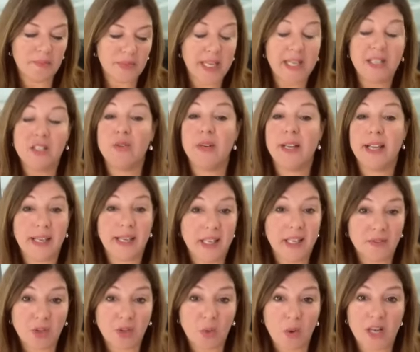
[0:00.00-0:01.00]
answering
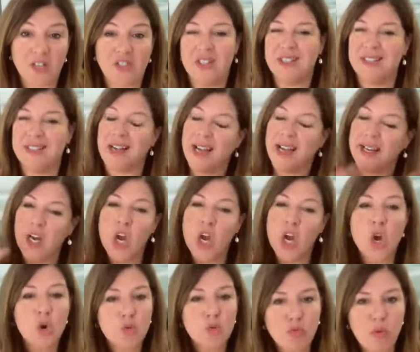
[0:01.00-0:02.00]
any of the questions, kind of
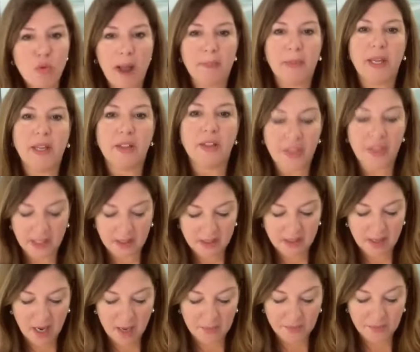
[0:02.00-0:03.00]
wrapping
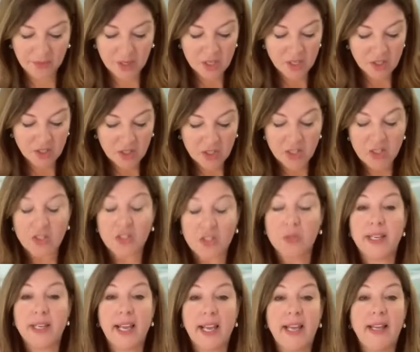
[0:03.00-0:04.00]
things up.
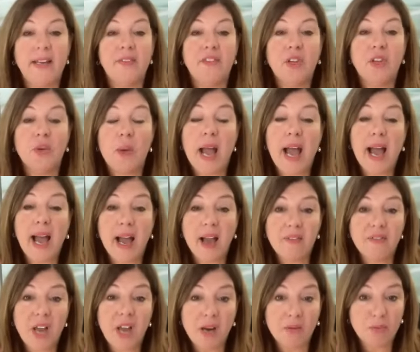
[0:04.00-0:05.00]
So again, if you
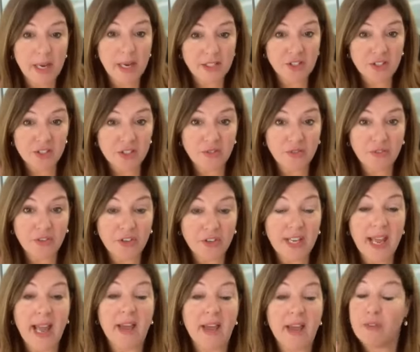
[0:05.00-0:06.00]
have not registered
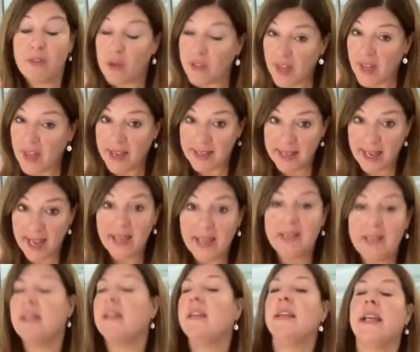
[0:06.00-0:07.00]
for that
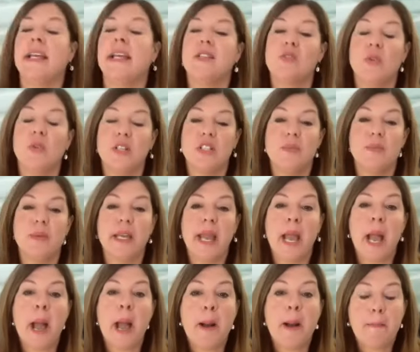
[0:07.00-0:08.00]
yet, it's going to
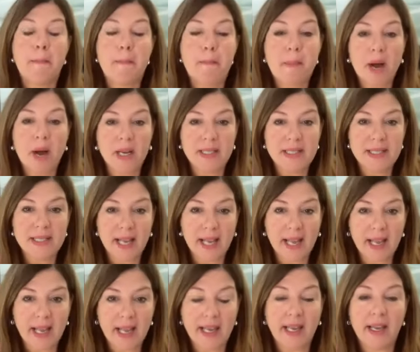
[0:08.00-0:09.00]
be
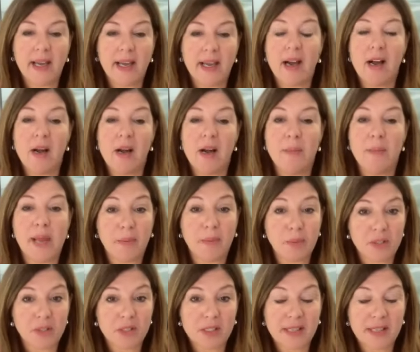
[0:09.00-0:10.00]
Monday,
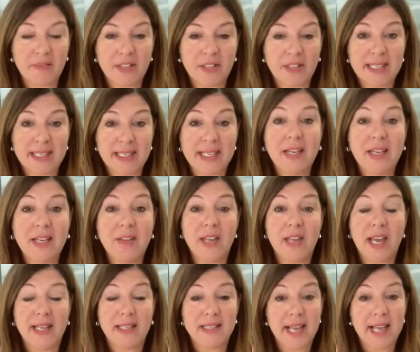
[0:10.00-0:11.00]
April 17th
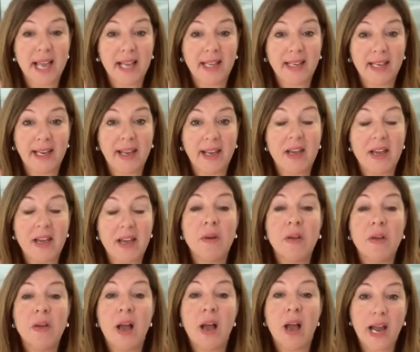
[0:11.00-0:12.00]
at 10
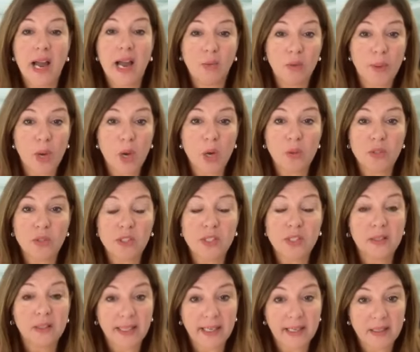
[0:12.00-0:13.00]
a.m. I will post
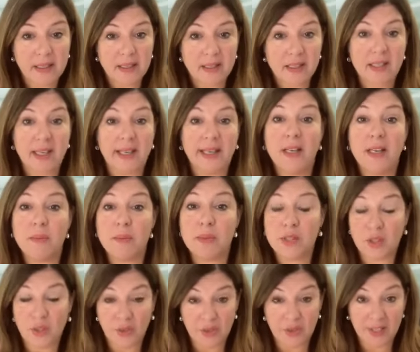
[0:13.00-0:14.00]
the link to sign up
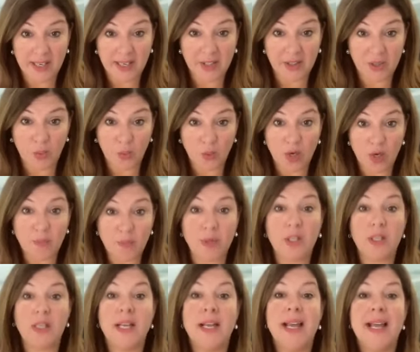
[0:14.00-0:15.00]
so you can get the
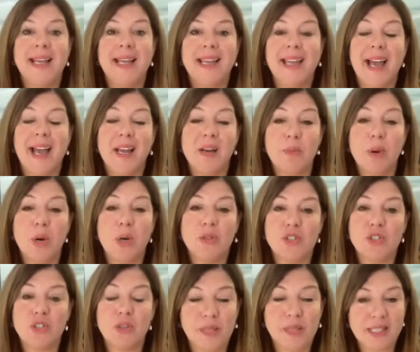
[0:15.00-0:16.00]
workbook,
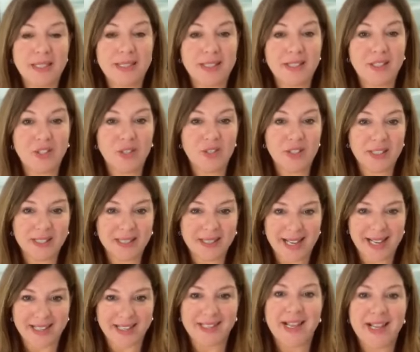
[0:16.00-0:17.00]
Catapult Your Business to
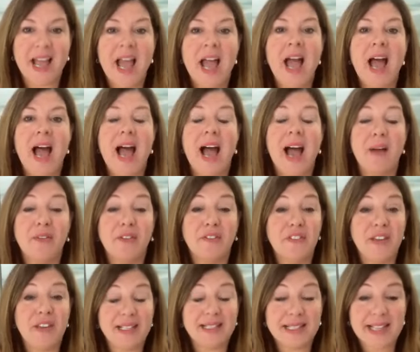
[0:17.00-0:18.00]
Success. Have a
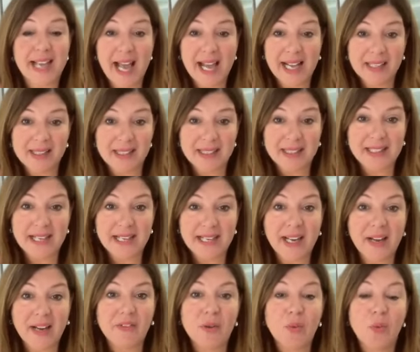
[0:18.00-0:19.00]
fantastic
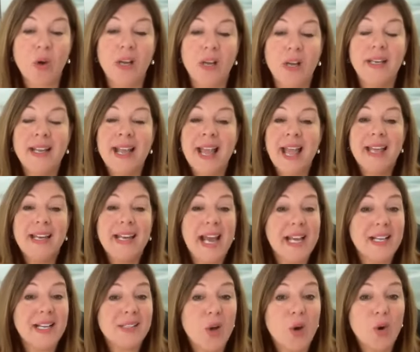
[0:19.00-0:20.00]
day, everyone. And
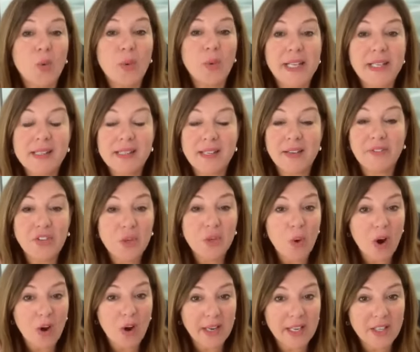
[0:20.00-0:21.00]
as always, if
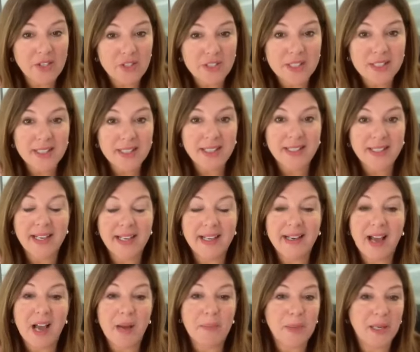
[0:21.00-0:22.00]
you are interested
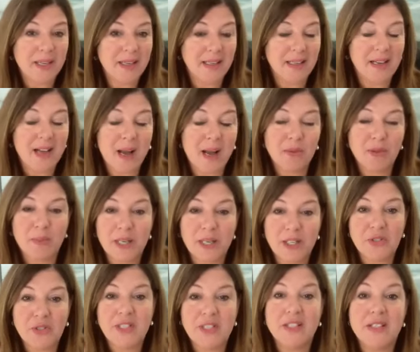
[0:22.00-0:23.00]
in hopping on a
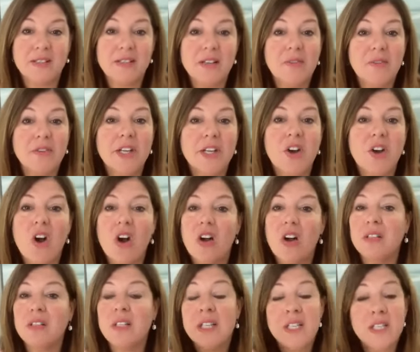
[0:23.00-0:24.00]
complimentary discovery
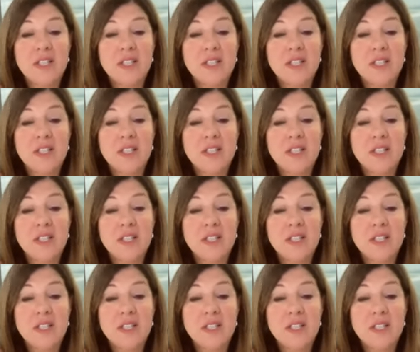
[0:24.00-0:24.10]
call,